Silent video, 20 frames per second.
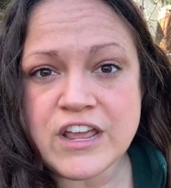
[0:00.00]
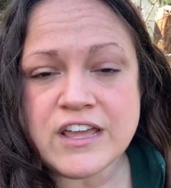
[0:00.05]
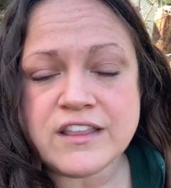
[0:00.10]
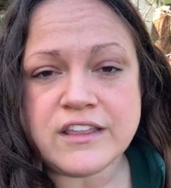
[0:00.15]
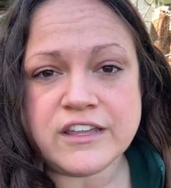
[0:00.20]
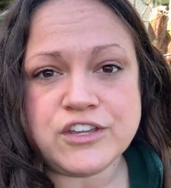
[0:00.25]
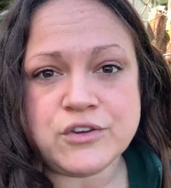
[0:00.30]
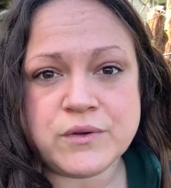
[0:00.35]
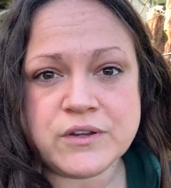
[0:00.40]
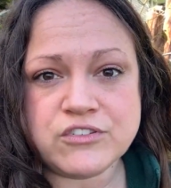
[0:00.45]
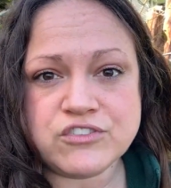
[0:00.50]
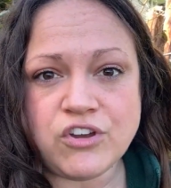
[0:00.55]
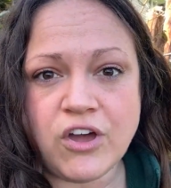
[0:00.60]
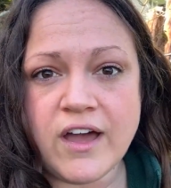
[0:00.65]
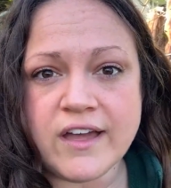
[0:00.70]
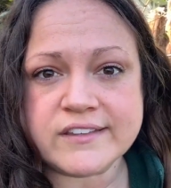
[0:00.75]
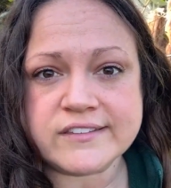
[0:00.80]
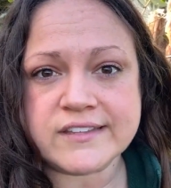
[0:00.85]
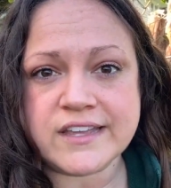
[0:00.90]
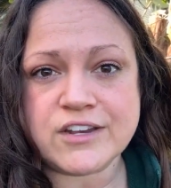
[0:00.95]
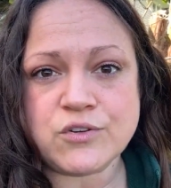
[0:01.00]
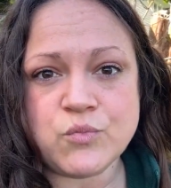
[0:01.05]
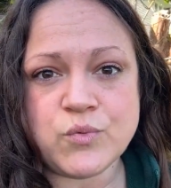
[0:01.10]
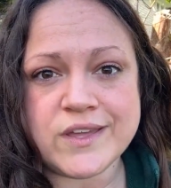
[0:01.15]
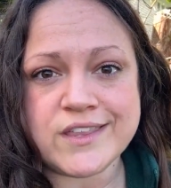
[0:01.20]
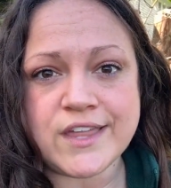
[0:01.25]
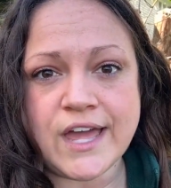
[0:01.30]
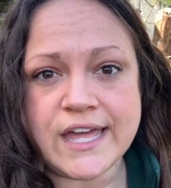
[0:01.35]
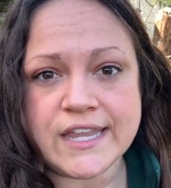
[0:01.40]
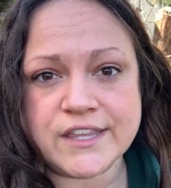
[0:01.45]
that you can toss in
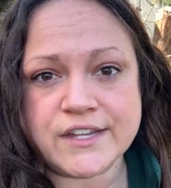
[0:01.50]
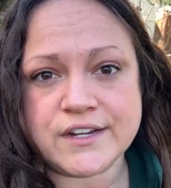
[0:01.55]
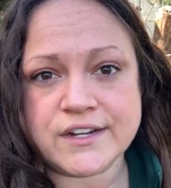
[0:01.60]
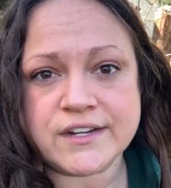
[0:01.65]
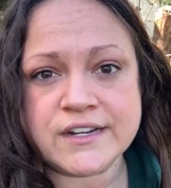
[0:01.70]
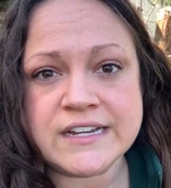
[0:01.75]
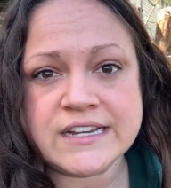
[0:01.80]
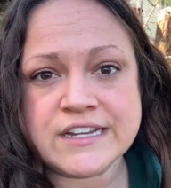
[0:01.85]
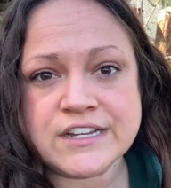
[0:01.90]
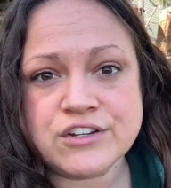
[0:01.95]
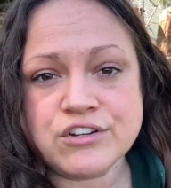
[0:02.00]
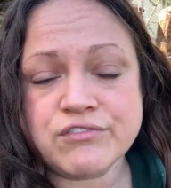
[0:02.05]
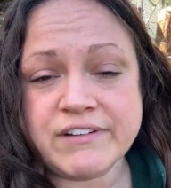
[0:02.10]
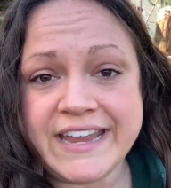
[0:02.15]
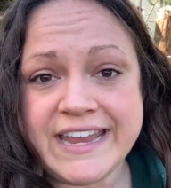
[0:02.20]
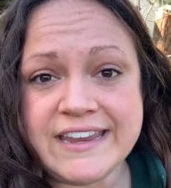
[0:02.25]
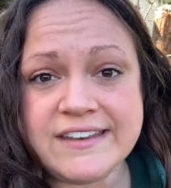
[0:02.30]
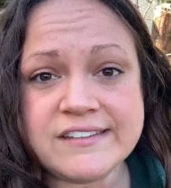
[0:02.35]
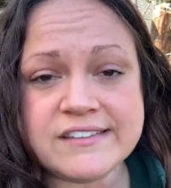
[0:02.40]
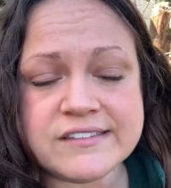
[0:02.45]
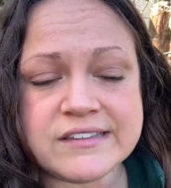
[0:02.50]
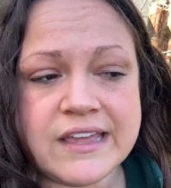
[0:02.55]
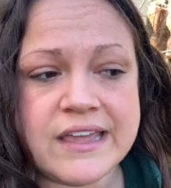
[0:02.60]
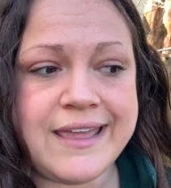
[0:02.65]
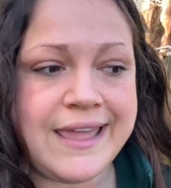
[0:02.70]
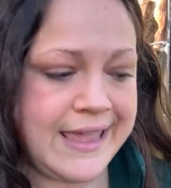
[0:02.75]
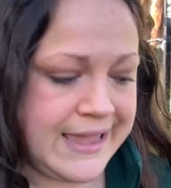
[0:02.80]
with other greens.